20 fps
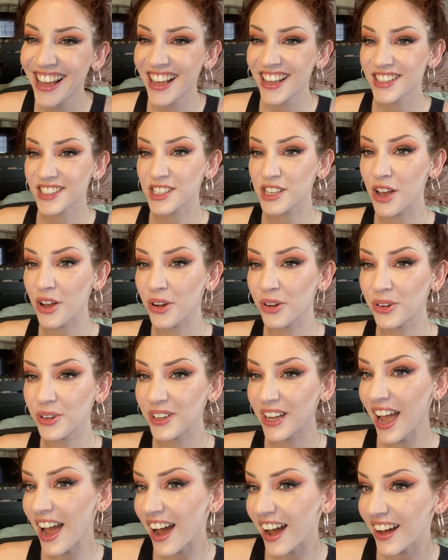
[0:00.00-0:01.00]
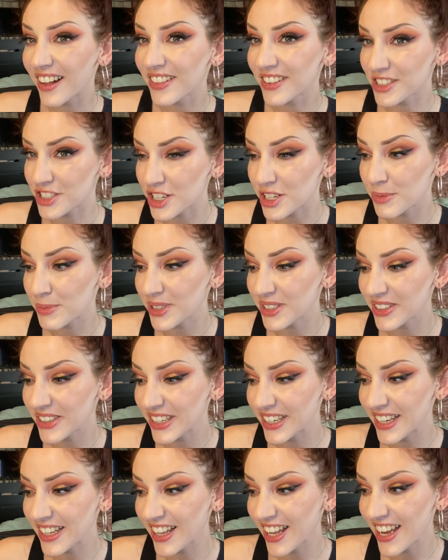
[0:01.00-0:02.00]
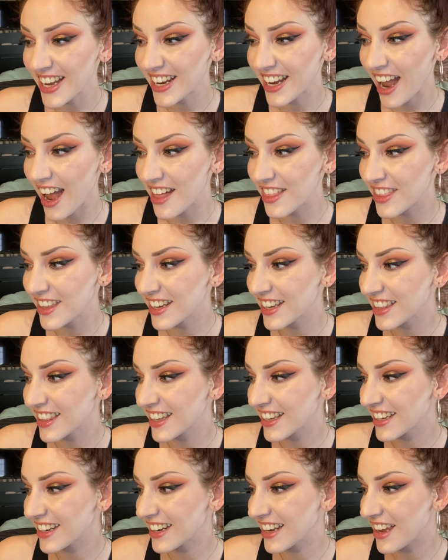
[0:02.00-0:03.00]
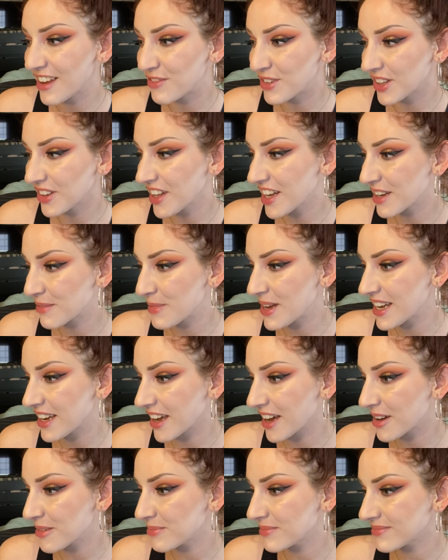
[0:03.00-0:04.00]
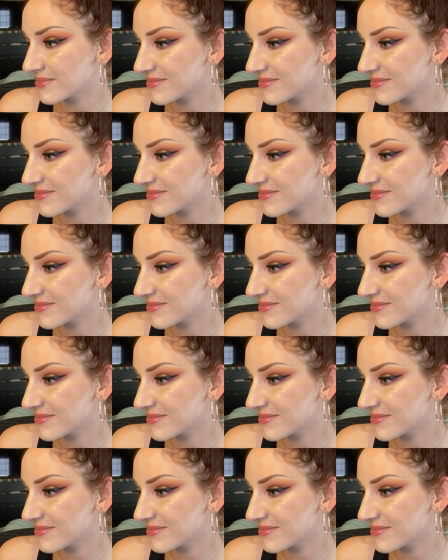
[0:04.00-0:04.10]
So yeah, legitimately, like, I think that if you like makeup,